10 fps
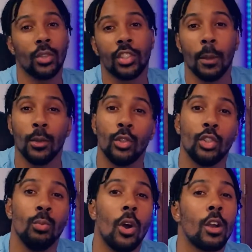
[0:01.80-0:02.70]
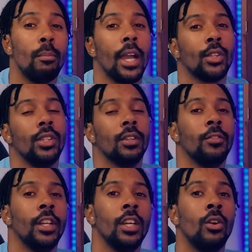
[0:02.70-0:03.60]
What's up, YouTube? Welcome back to another
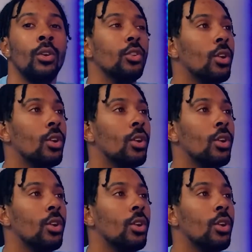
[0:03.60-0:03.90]
video.